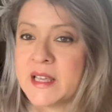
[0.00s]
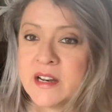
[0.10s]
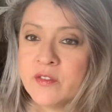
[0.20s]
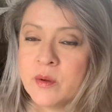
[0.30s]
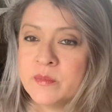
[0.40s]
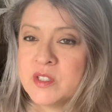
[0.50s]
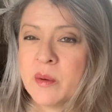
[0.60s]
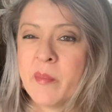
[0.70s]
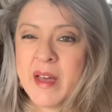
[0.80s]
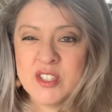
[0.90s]
of them, so I'm
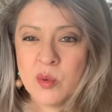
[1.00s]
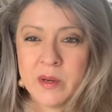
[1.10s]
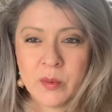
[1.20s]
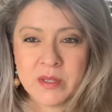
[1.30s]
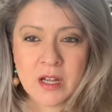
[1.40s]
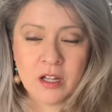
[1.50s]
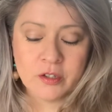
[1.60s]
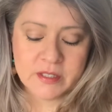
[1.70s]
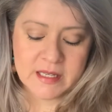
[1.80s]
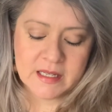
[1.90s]
about
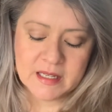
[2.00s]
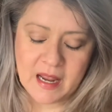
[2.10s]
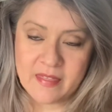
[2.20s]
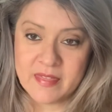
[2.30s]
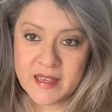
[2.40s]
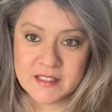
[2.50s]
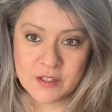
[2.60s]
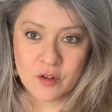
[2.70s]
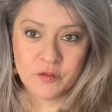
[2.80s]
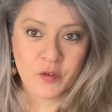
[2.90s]
$21 in, and they
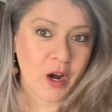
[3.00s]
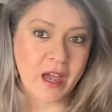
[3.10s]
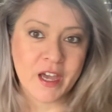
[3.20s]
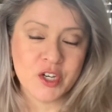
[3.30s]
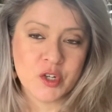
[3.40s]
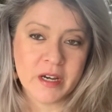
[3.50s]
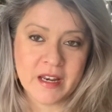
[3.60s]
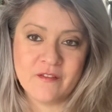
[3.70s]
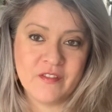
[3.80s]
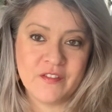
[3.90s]
sold for
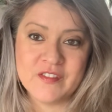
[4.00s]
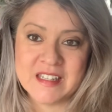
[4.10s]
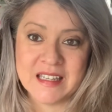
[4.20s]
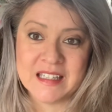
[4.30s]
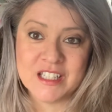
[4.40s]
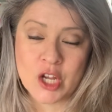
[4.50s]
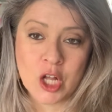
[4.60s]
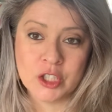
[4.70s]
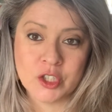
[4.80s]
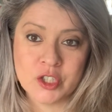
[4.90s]

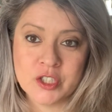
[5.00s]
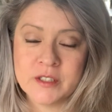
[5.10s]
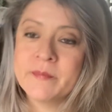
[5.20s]
$115.